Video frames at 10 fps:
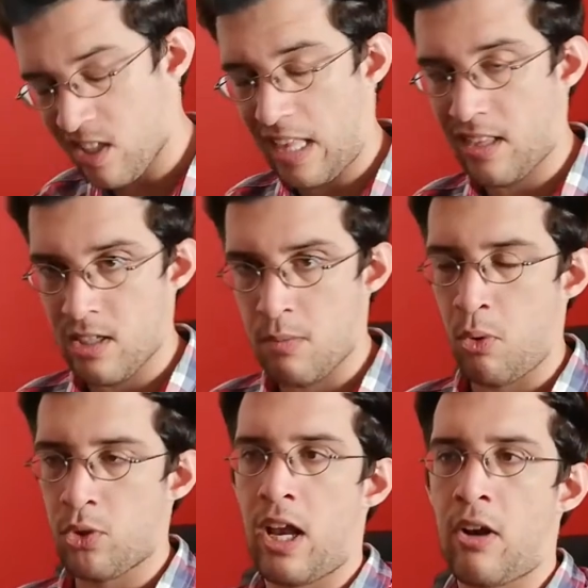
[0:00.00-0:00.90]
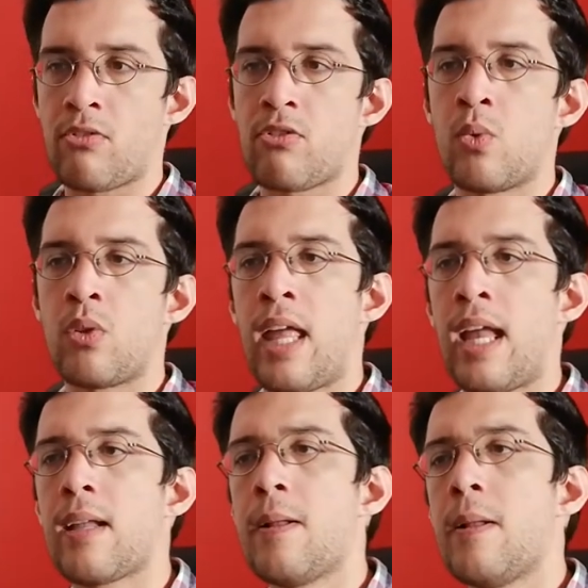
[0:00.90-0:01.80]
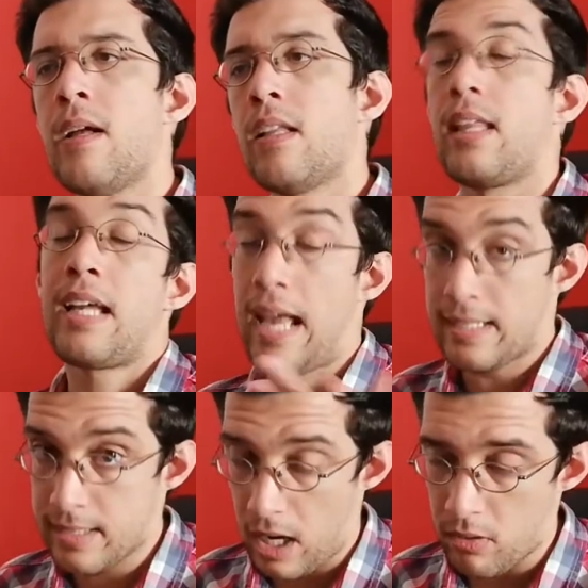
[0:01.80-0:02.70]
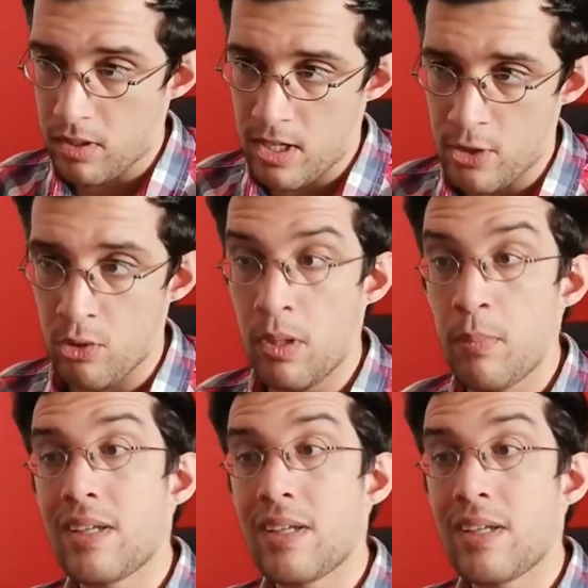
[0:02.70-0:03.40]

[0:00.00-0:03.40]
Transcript: that the support characters will take, the guest characters I should mean,